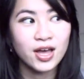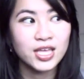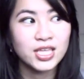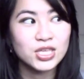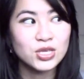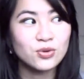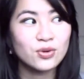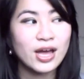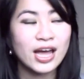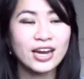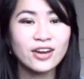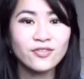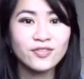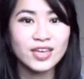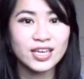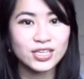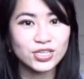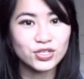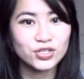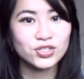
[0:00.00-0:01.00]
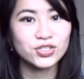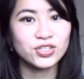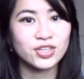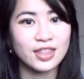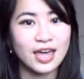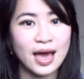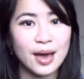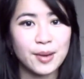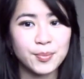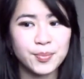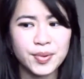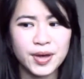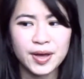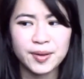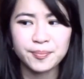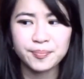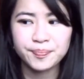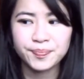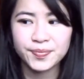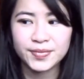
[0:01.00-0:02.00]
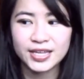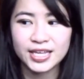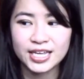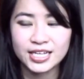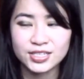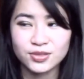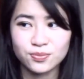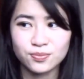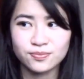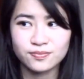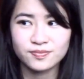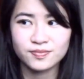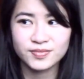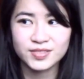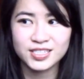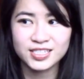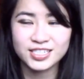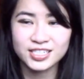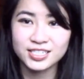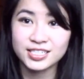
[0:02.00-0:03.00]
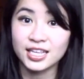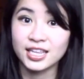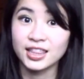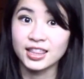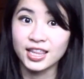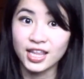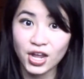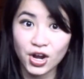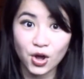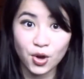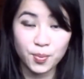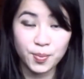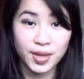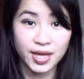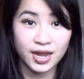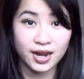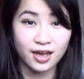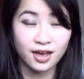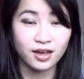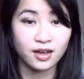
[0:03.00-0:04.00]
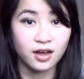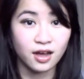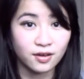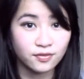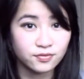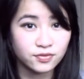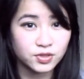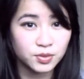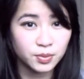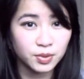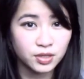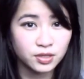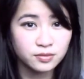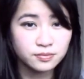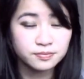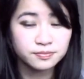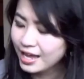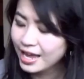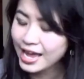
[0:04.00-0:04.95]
you kind of get used to that, but it's just a little bit uncomfortable.